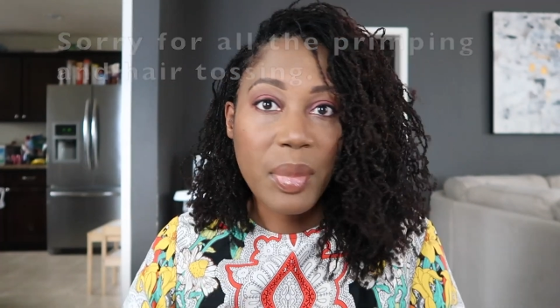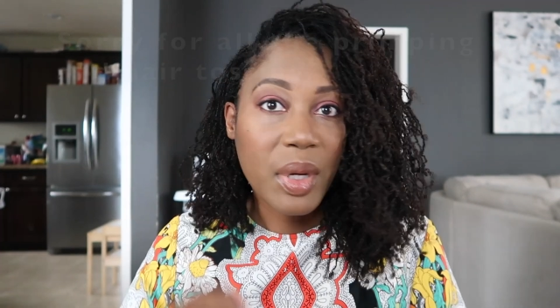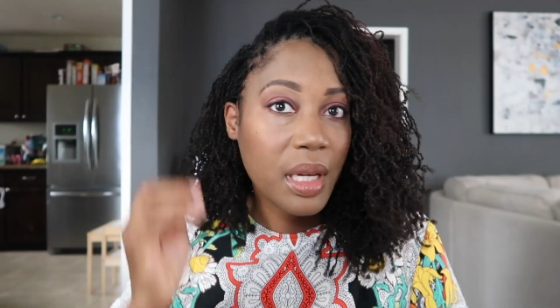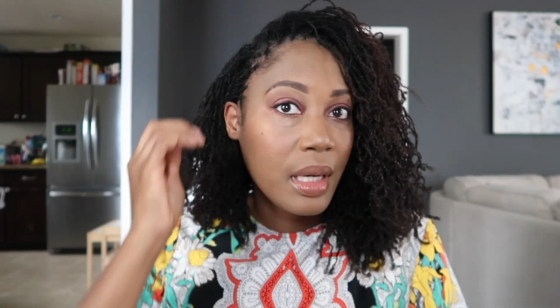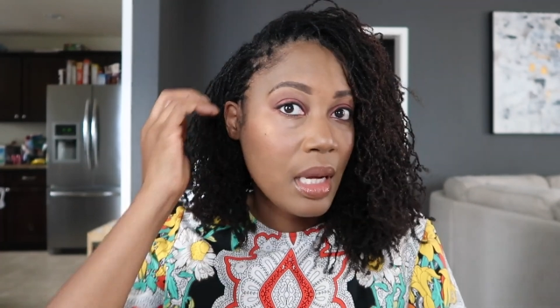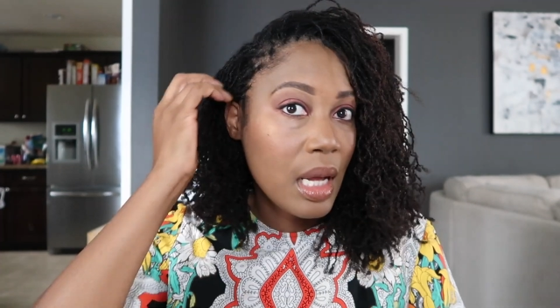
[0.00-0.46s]

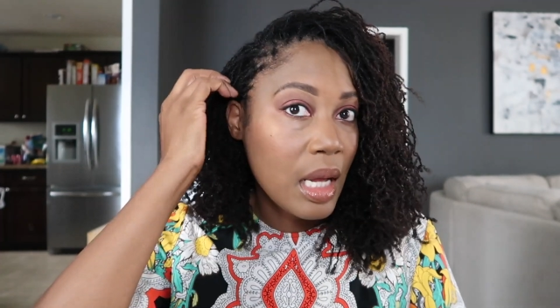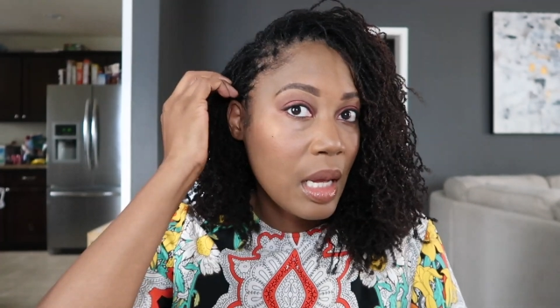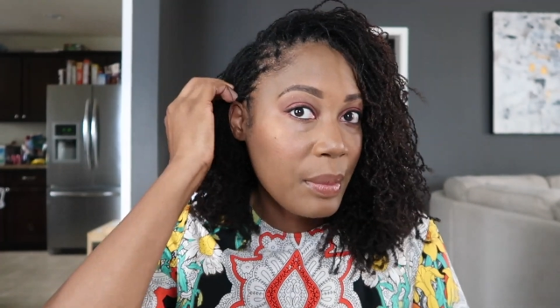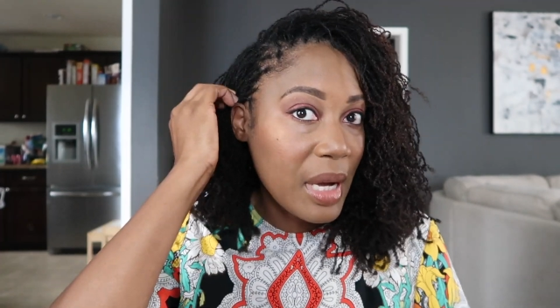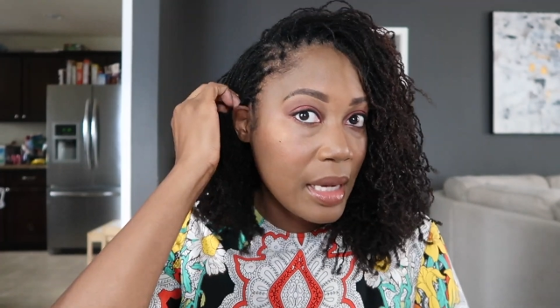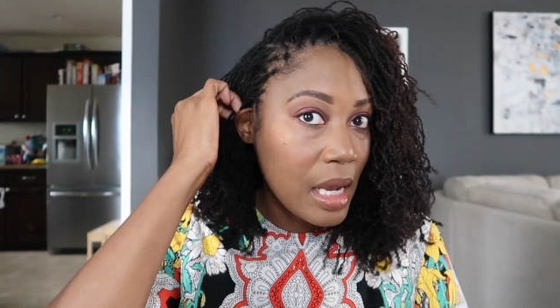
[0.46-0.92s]
But
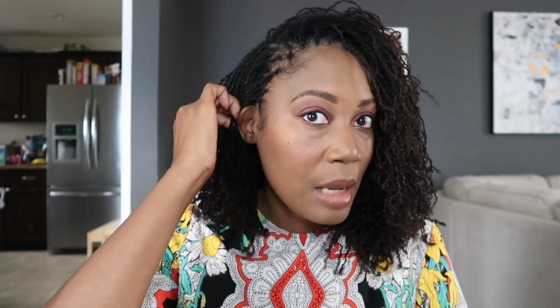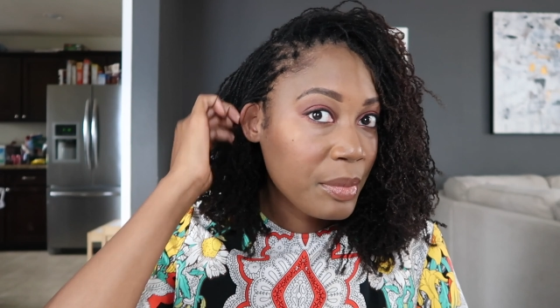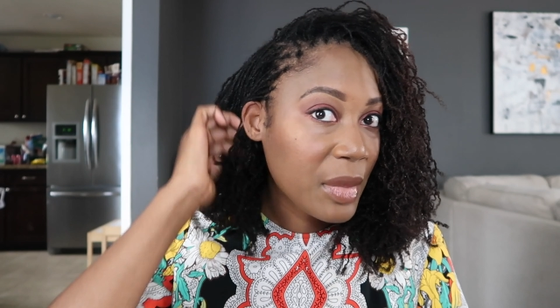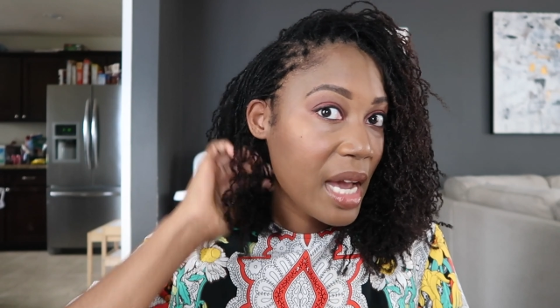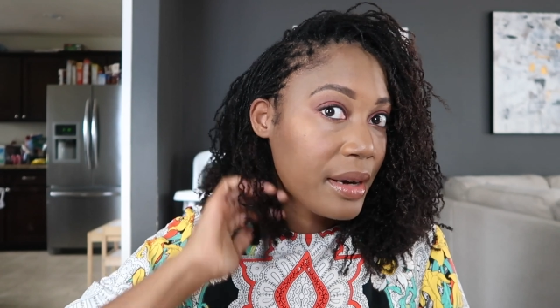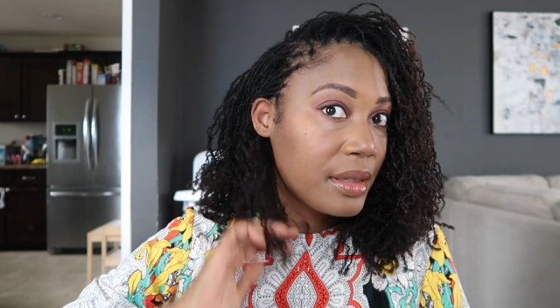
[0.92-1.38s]
I'm
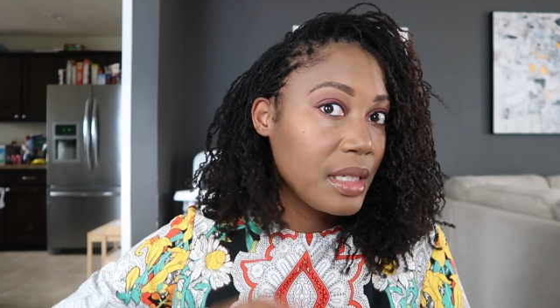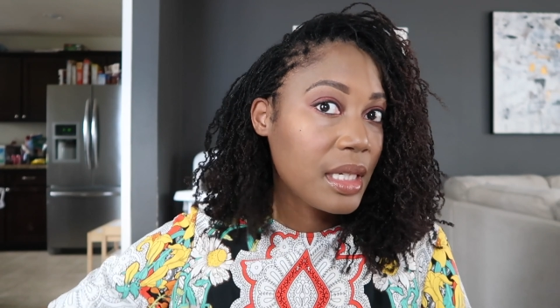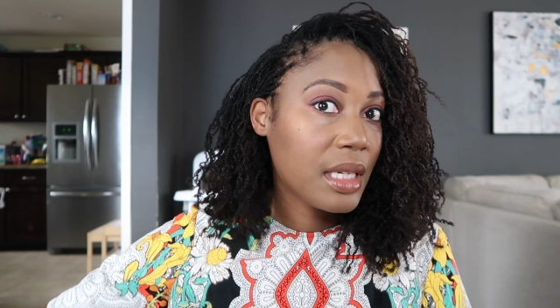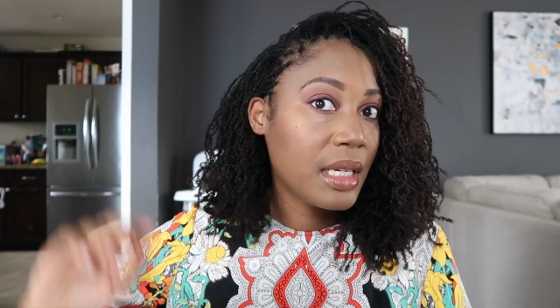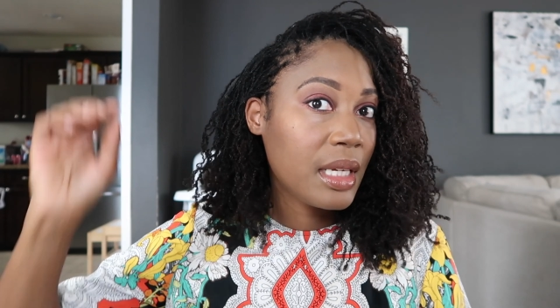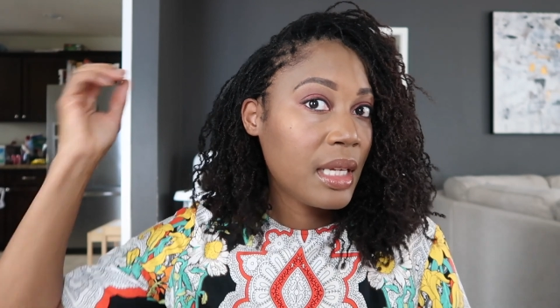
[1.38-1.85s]
kind of
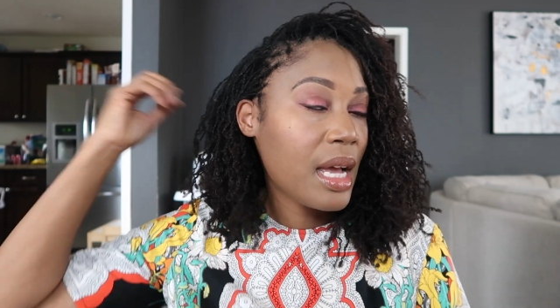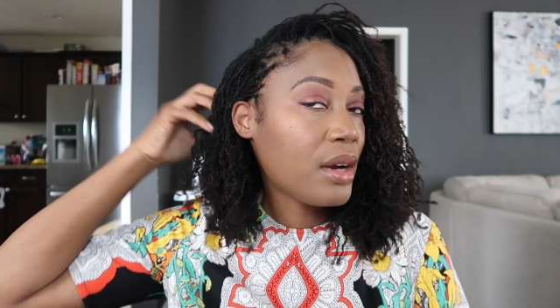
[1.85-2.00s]
digging it.